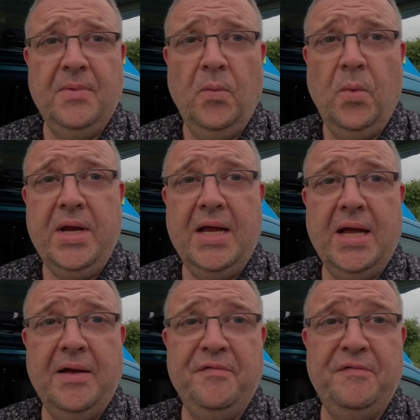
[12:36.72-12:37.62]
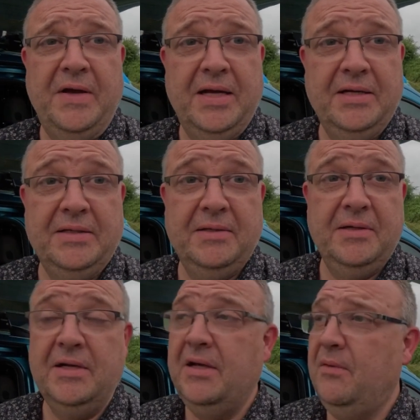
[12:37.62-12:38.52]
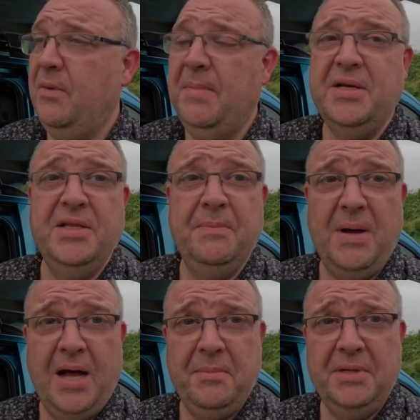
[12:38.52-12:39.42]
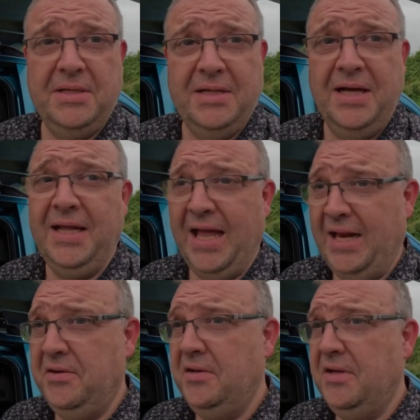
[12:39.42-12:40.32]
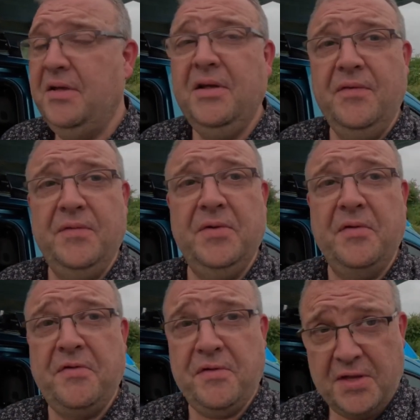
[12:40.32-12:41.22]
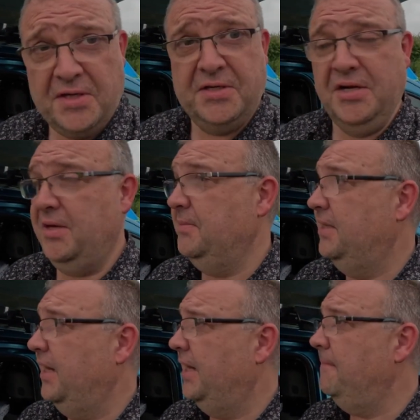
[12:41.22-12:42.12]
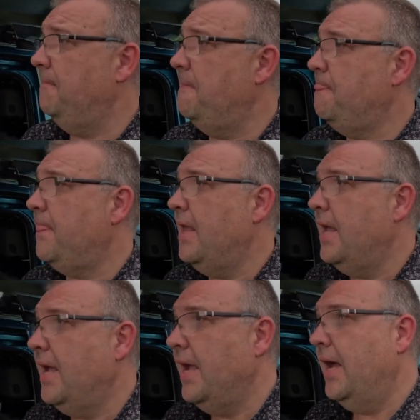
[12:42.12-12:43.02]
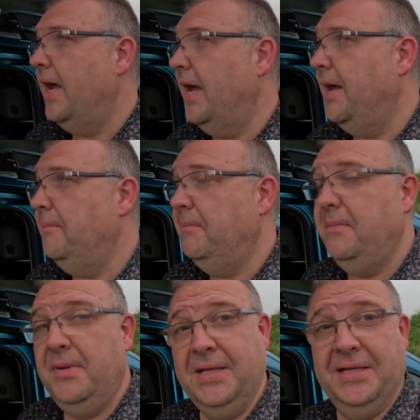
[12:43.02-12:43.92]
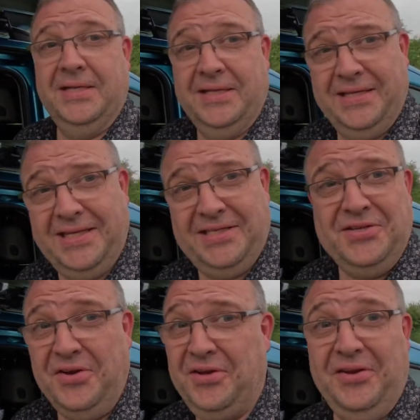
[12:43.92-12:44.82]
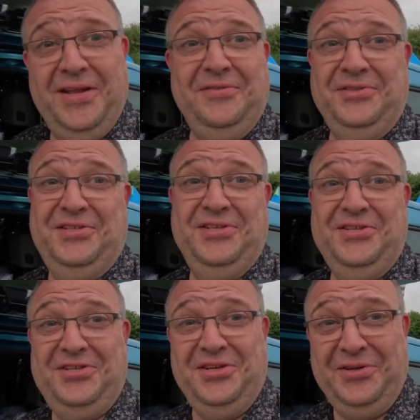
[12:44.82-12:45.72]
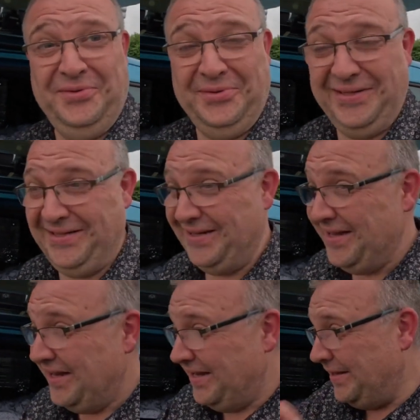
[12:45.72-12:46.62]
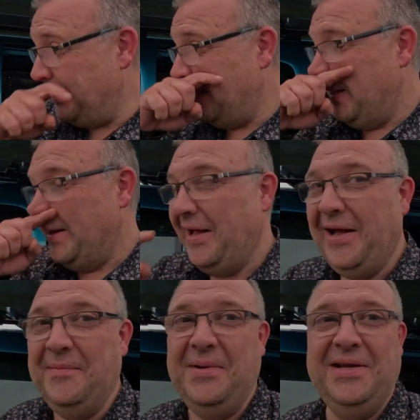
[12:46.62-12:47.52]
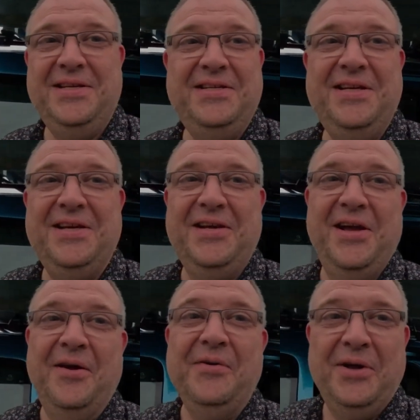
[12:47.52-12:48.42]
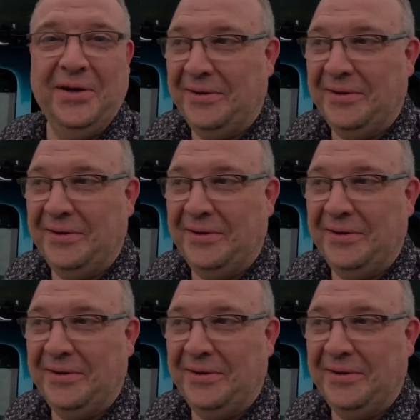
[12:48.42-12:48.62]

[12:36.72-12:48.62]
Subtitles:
We have we've been to the pub again for the 3rd time today. There's not a lot else to do. I'm bloody sick of Coke.